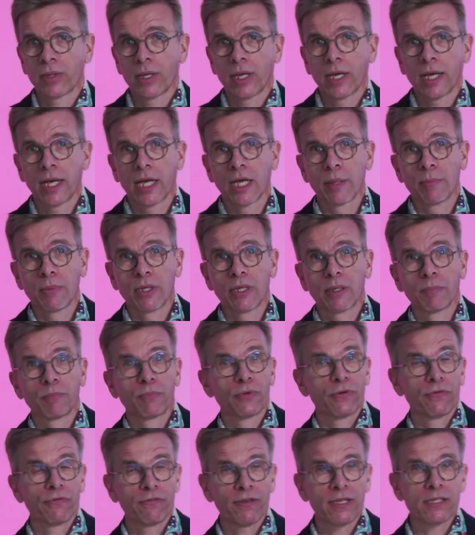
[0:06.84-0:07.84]
I'm a
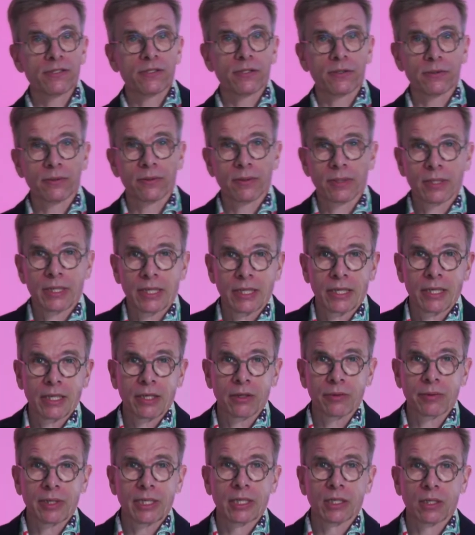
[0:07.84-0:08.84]
professor
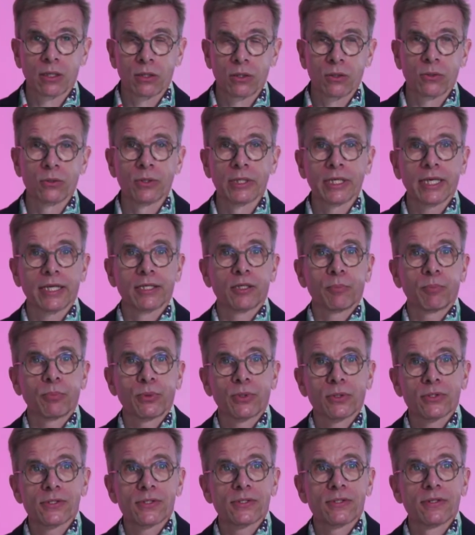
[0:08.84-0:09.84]
here in Groningen at the
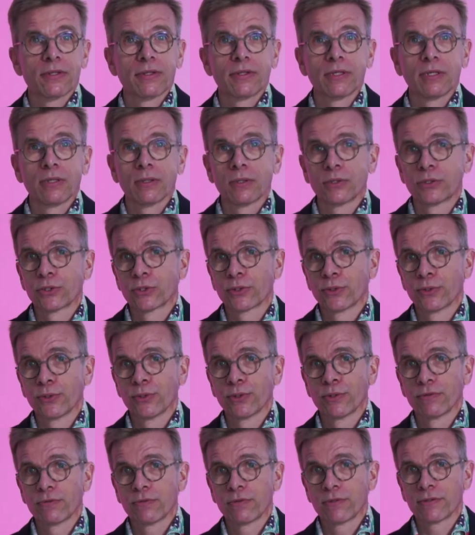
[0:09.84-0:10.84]
Protestant Theological
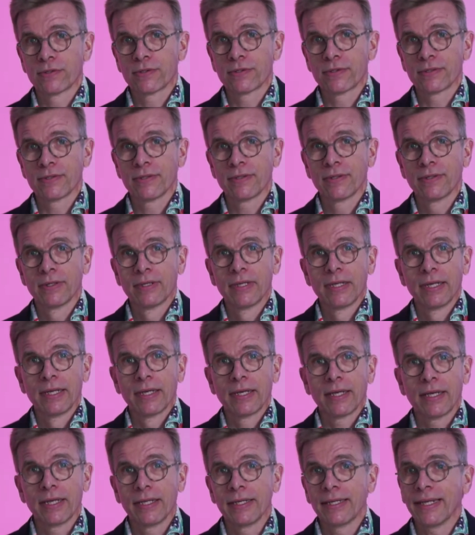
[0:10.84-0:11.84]
University
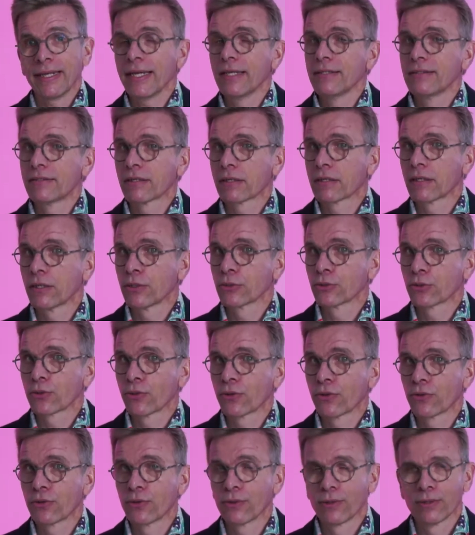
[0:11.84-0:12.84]
in intercultural
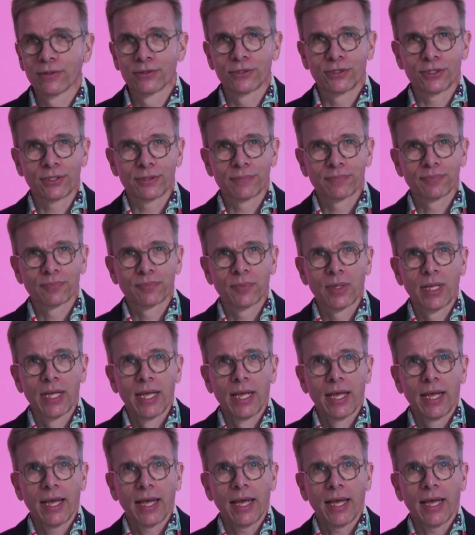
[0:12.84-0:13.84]
theology.
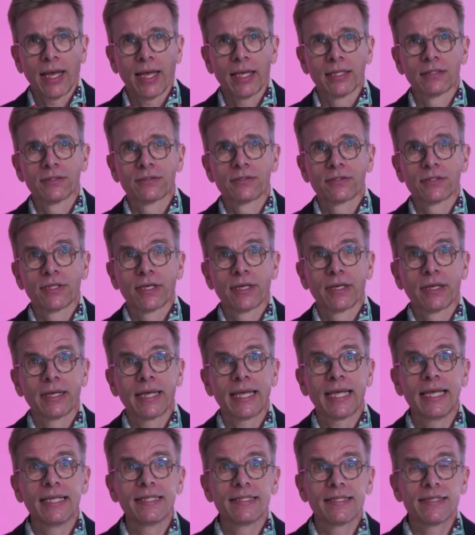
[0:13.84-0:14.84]
And
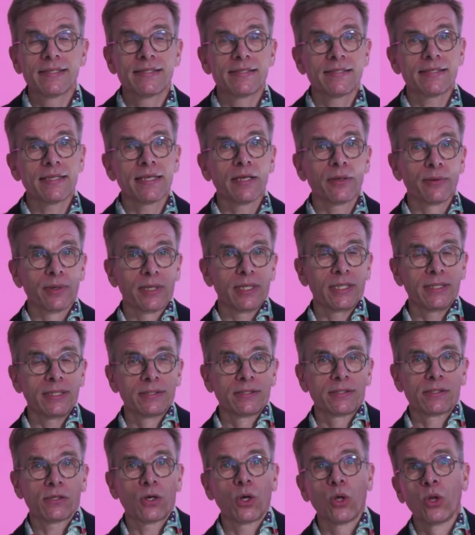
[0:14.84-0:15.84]
in this
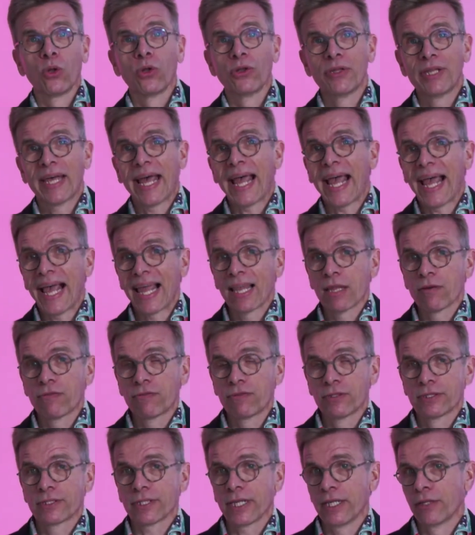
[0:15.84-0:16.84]
series on the
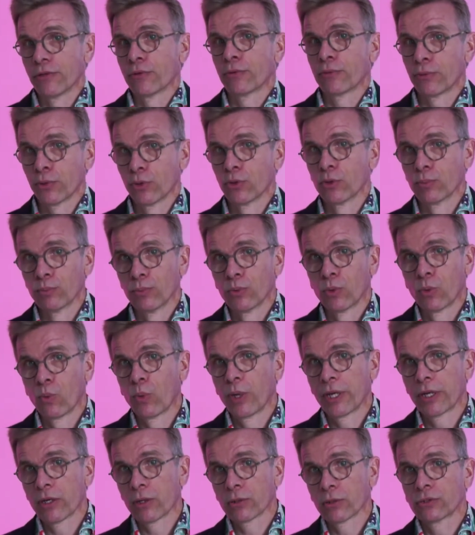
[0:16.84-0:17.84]
elephant in the room, we're
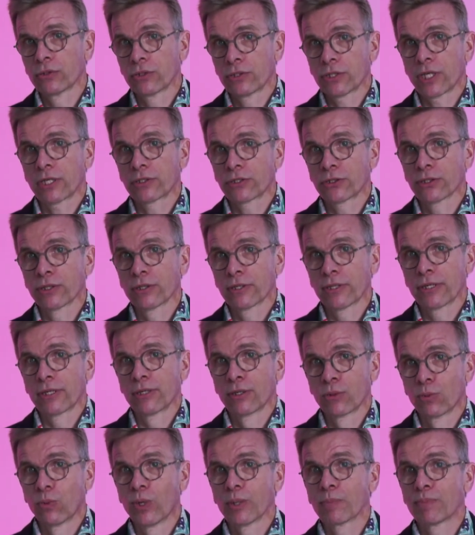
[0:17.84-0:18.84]
going to touch on
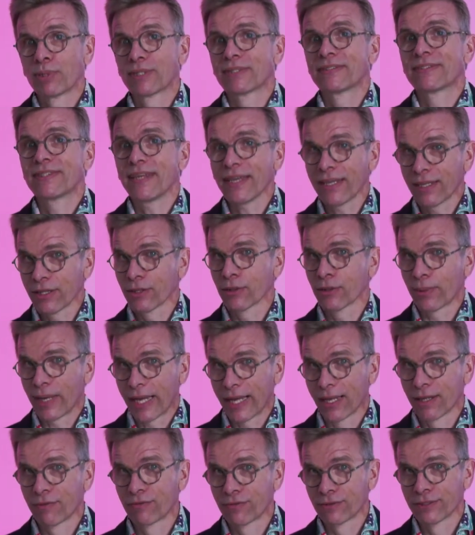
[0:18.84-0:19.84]
one particular
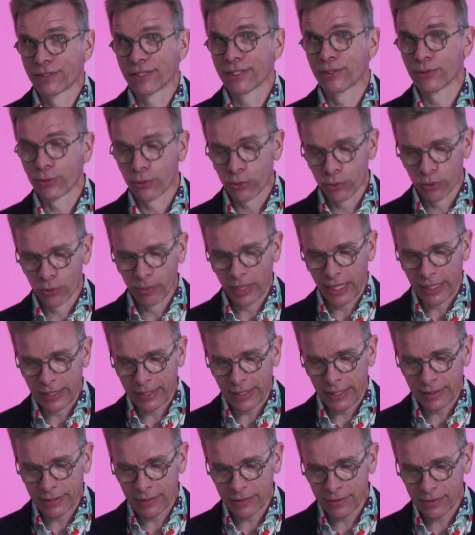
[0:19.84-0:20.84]
elephant in the room, and
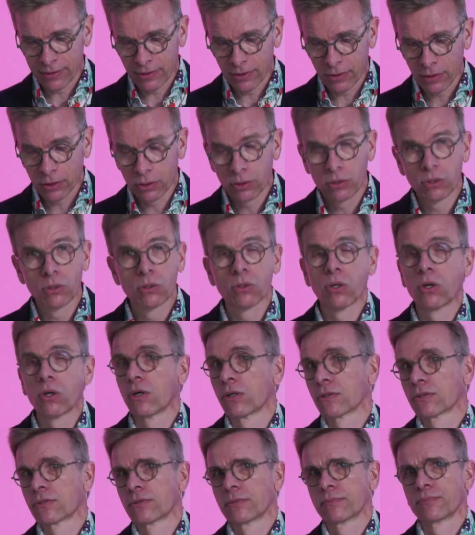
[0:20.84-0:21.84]
that is
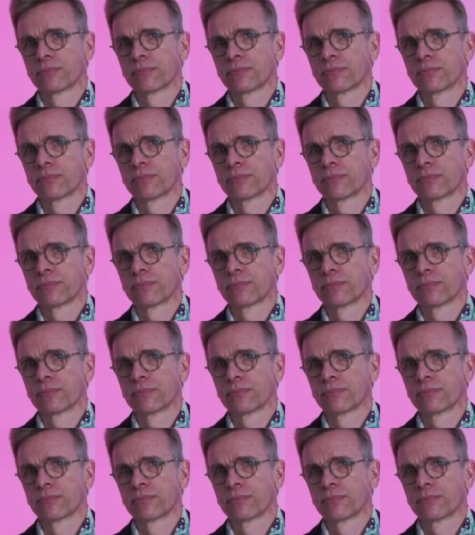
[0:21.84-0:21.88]
God.